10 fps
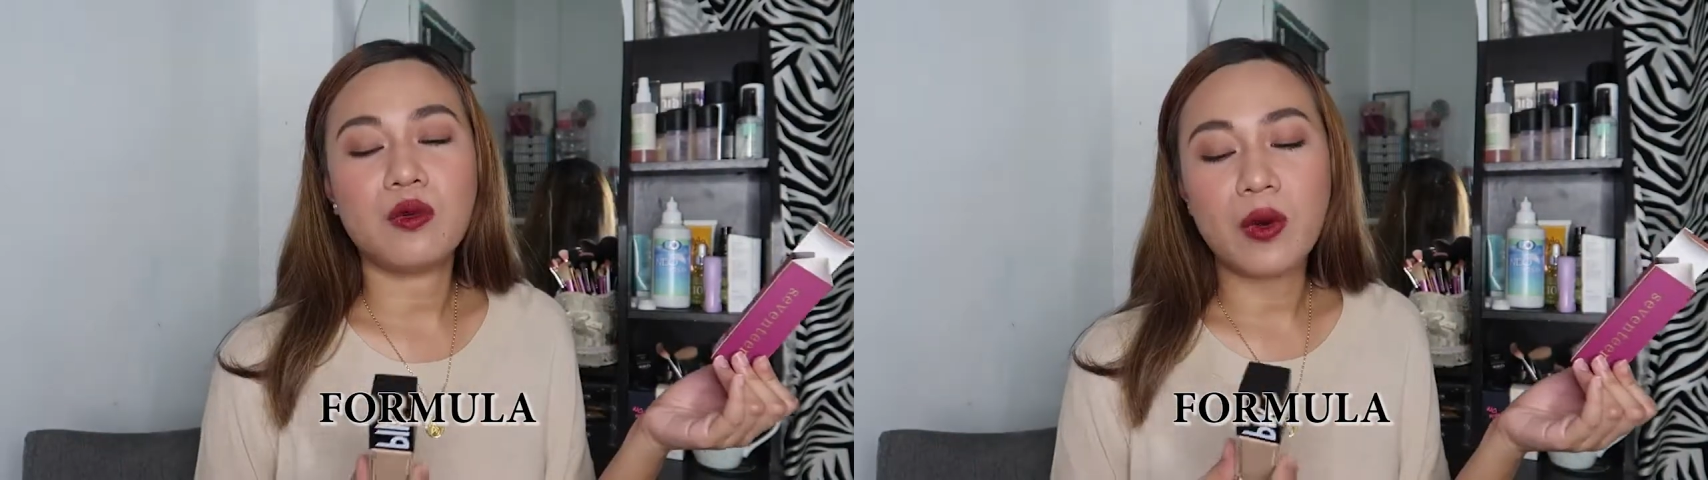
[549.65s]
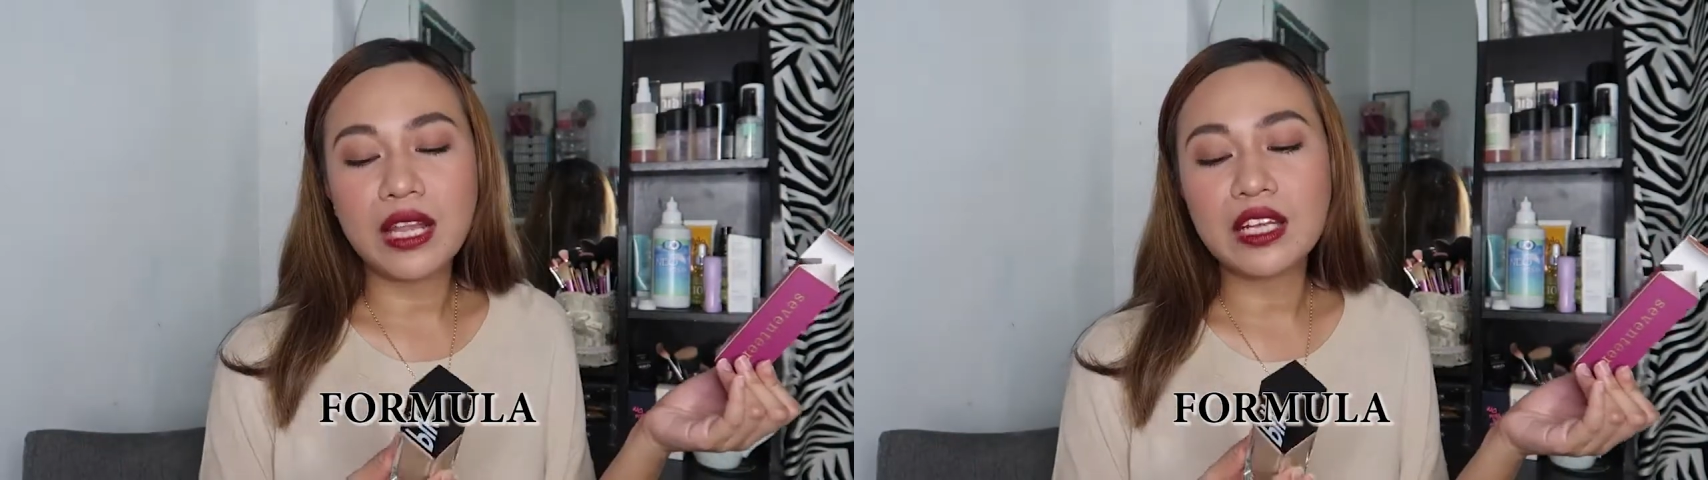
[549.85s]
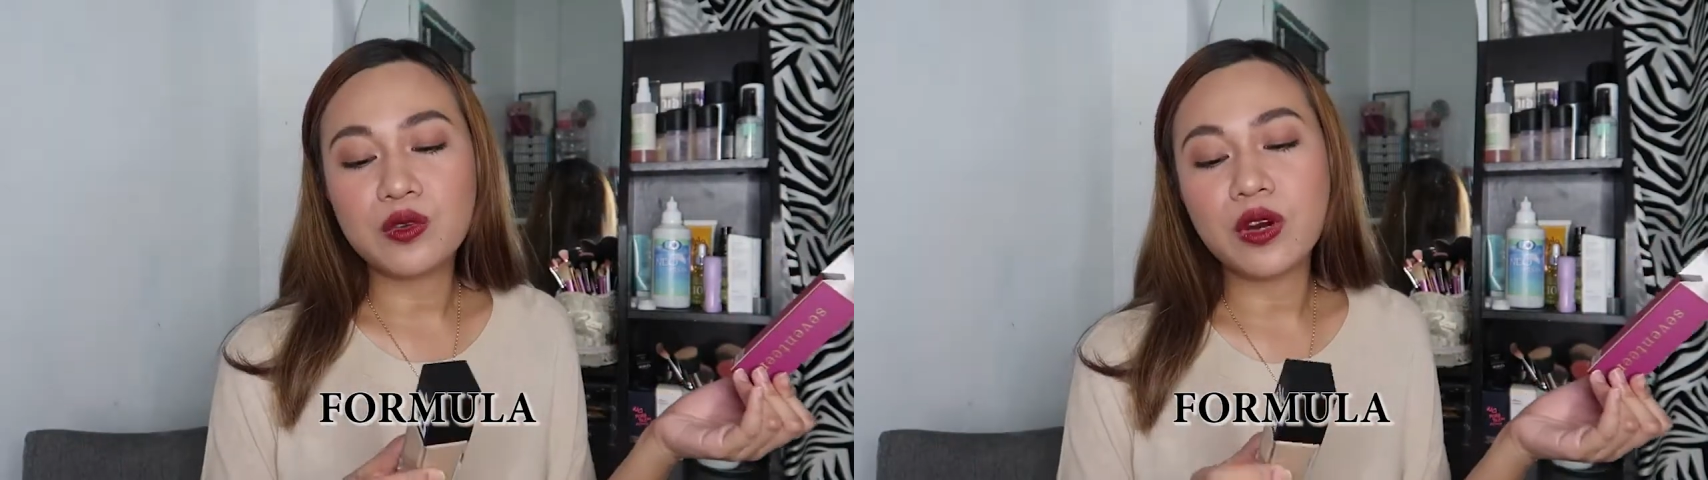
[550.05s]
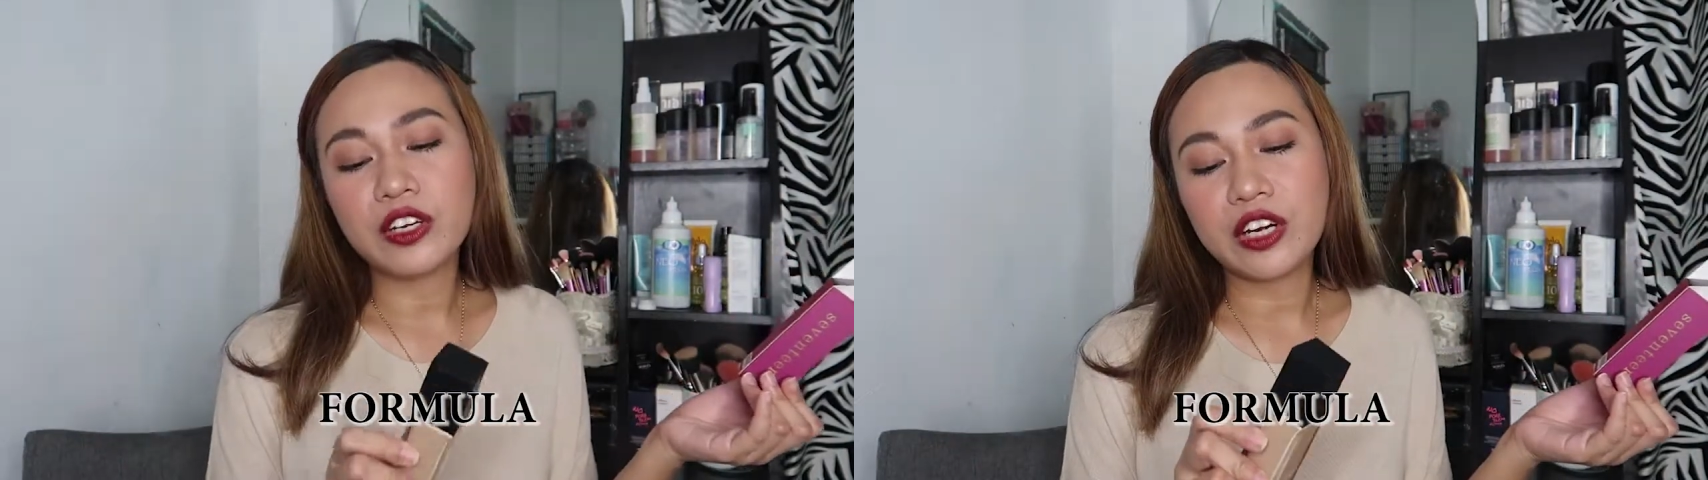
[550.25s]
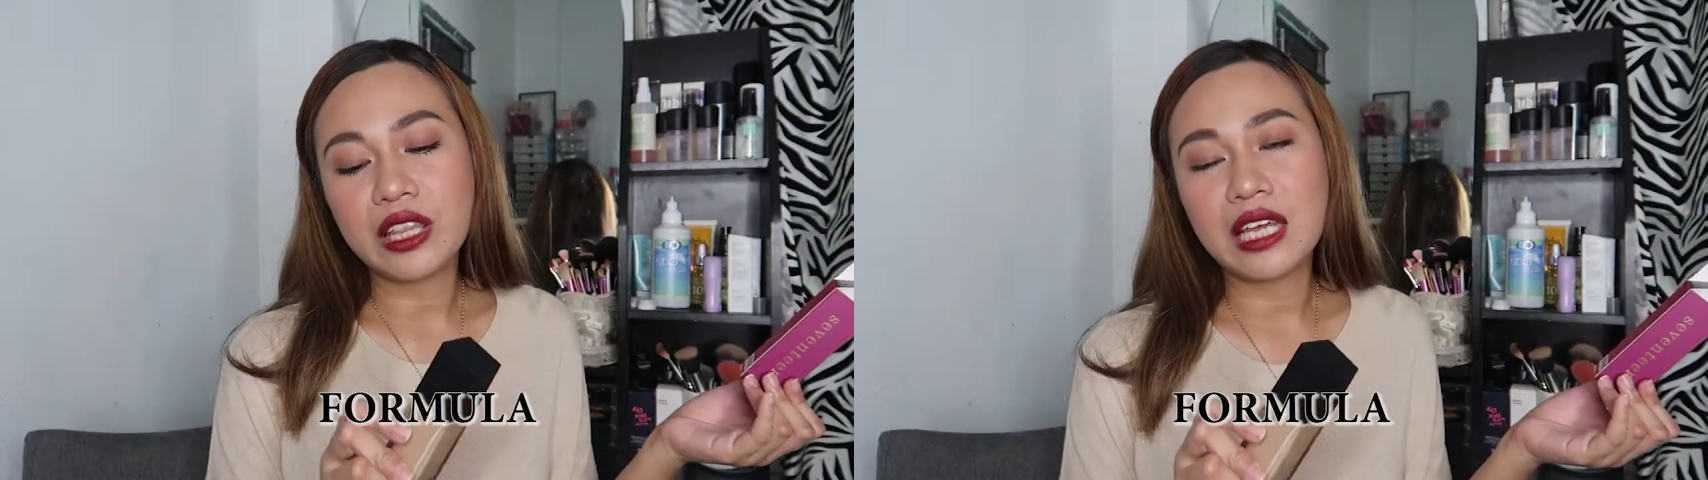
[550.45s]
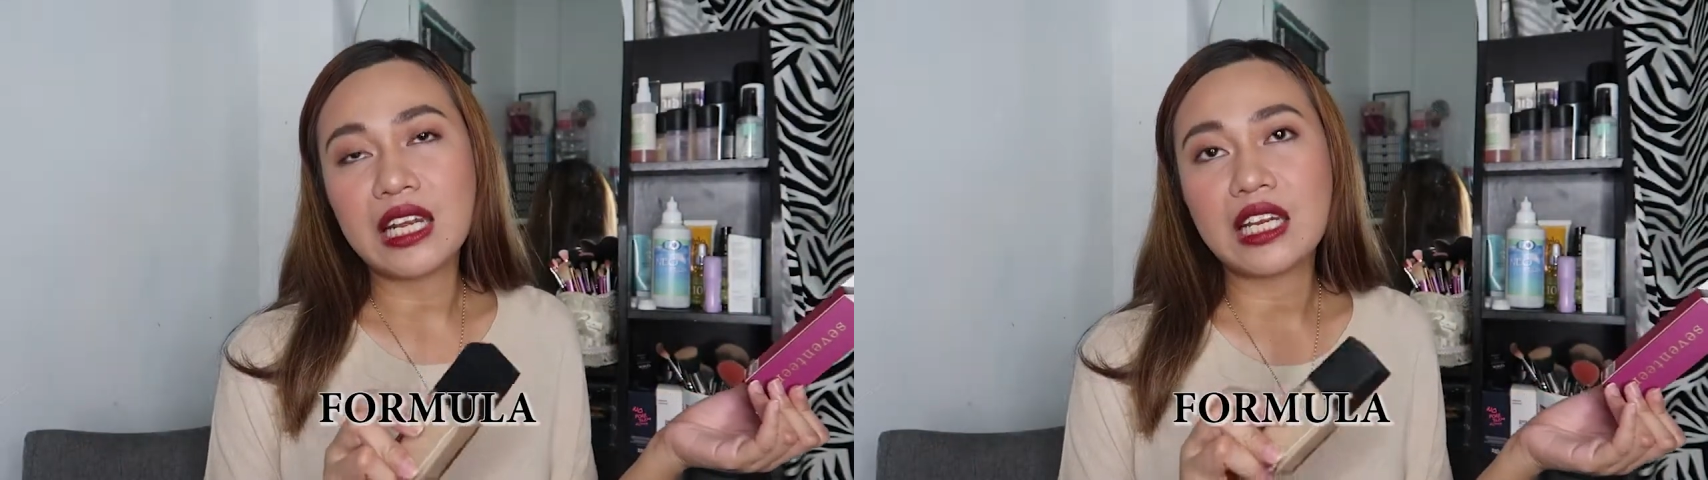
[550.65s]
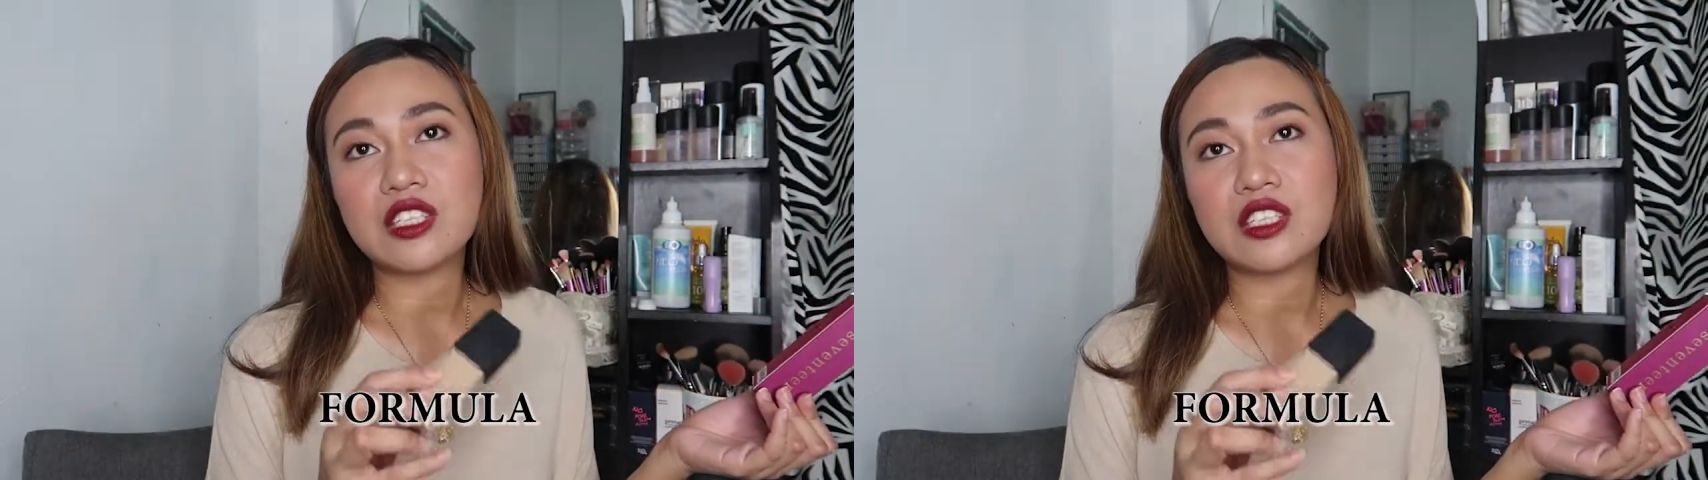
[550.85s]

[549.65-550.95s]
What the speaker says: While I do agree that it